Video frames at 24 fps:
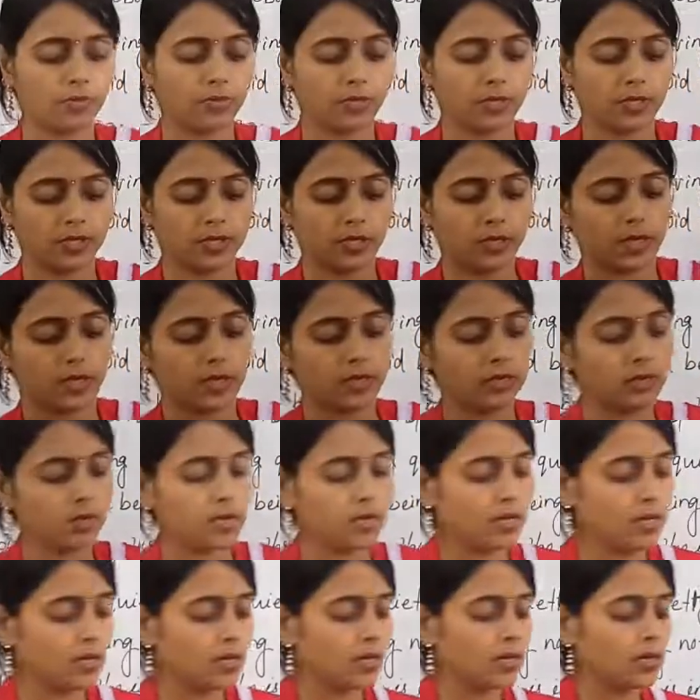me.
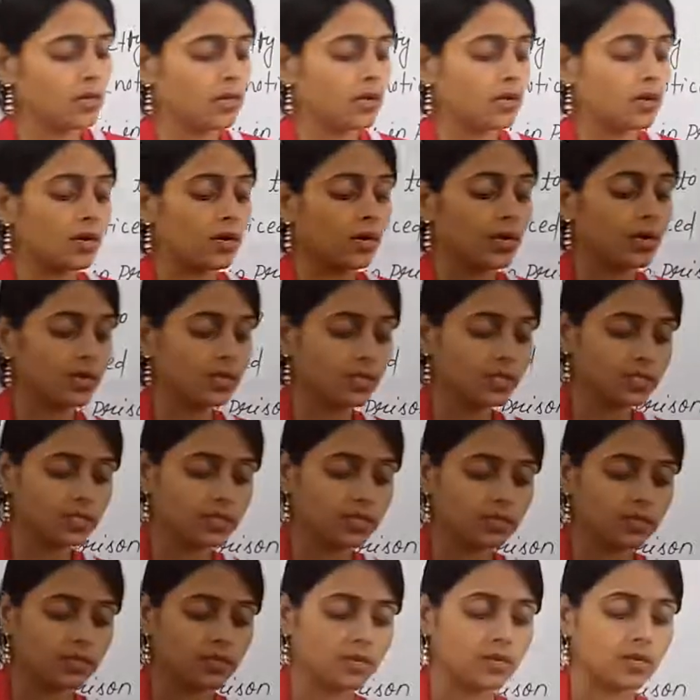Then
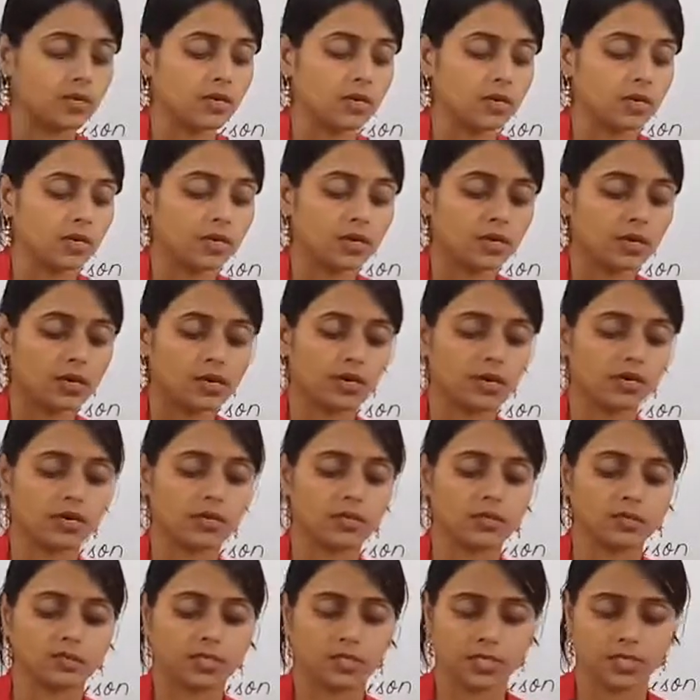Alice,
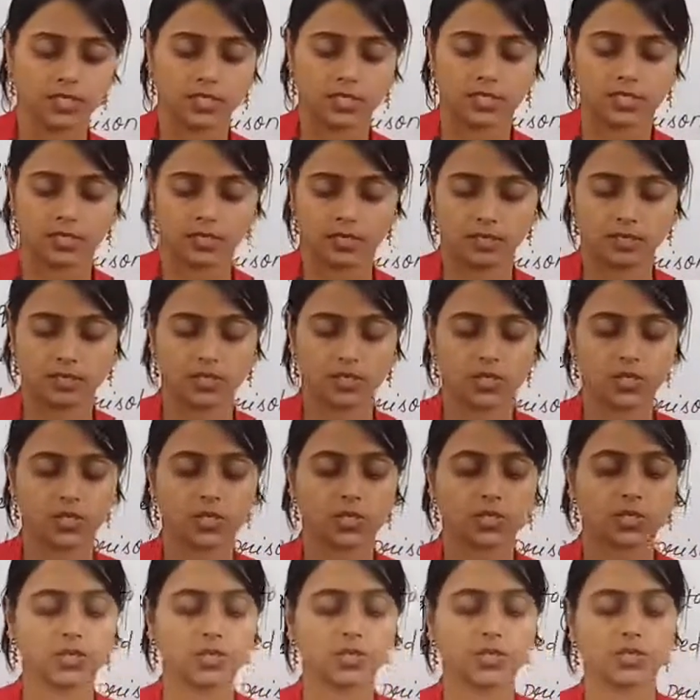he
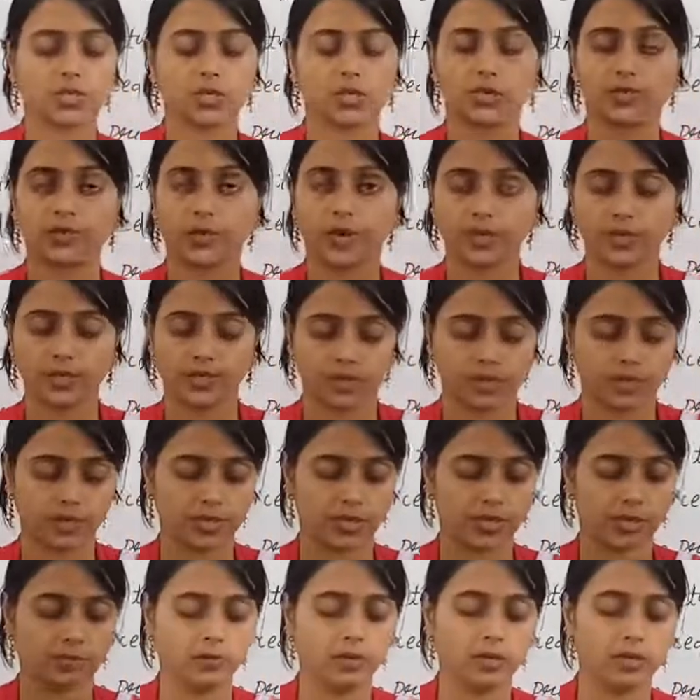just crossed the right to the
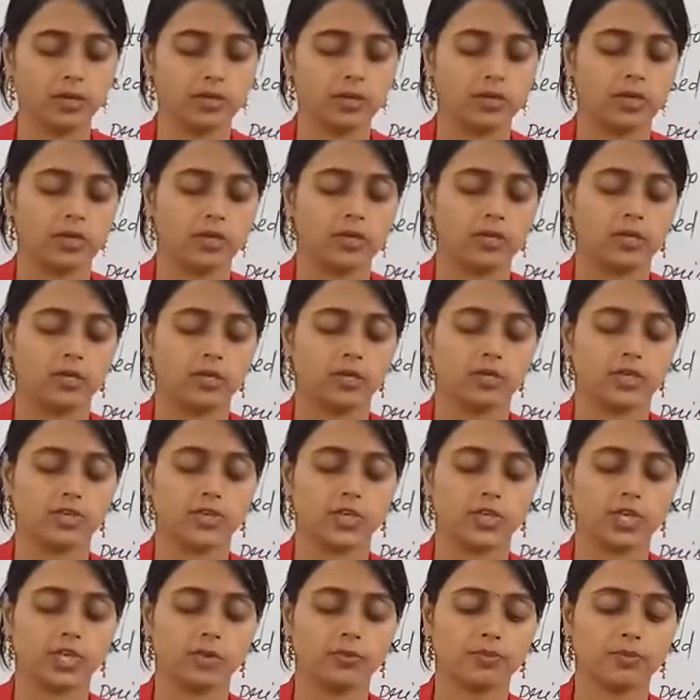table, the
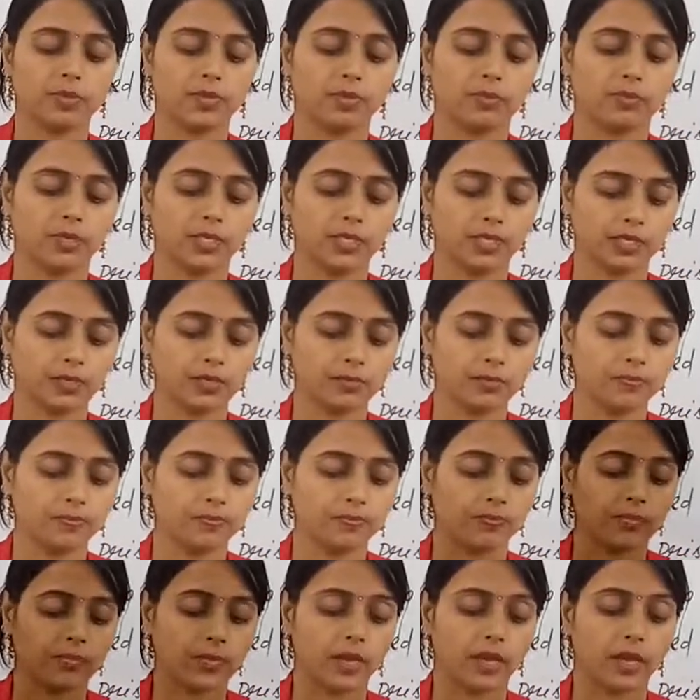cheek of that beater,
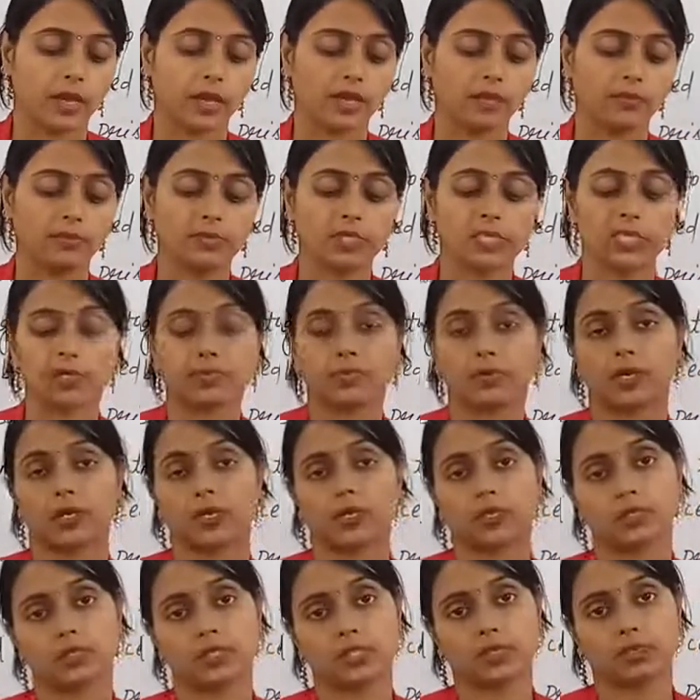and Mrs.
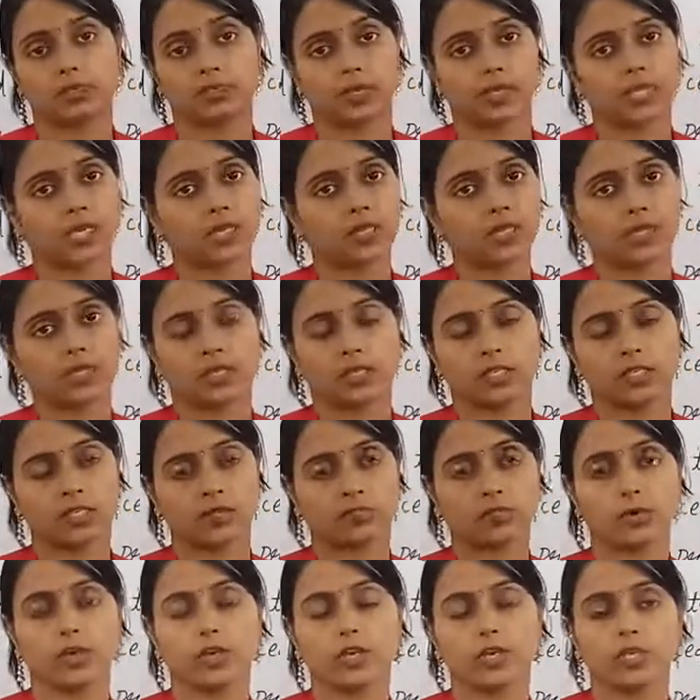Parker is speaking that this
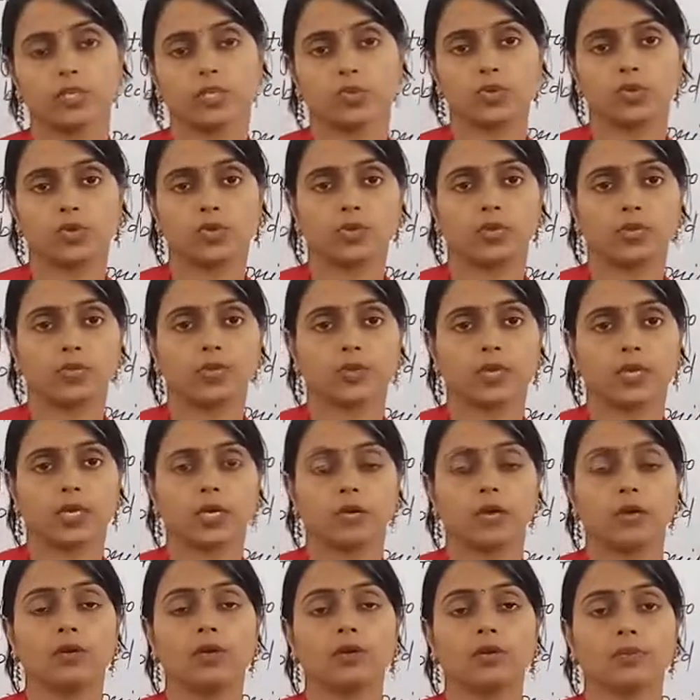boy is going to create
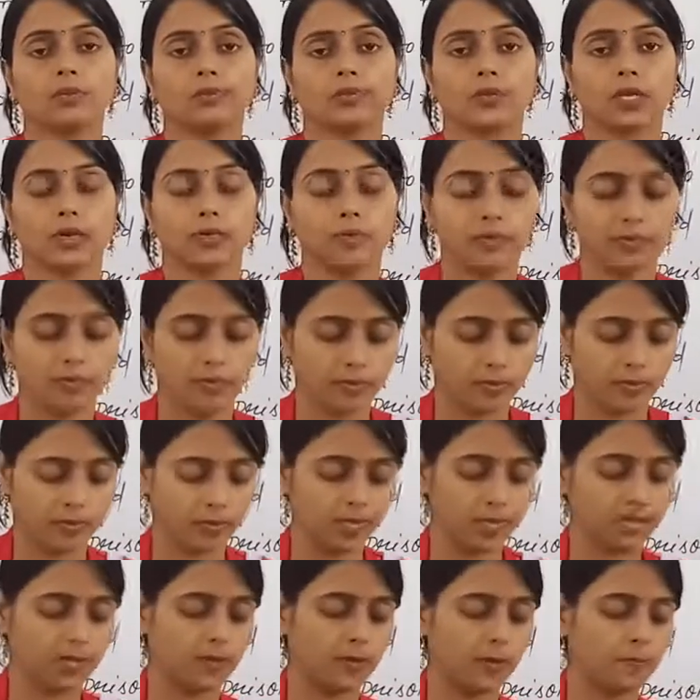a lot of trouble for
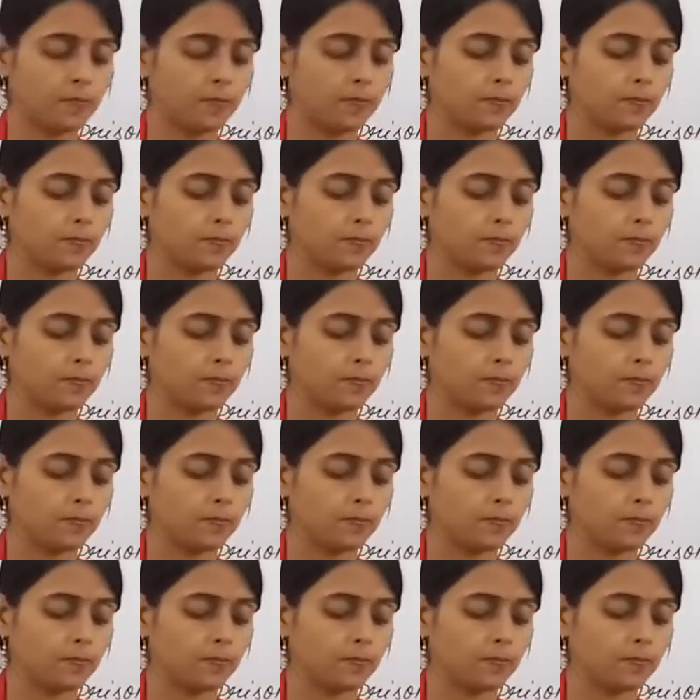me.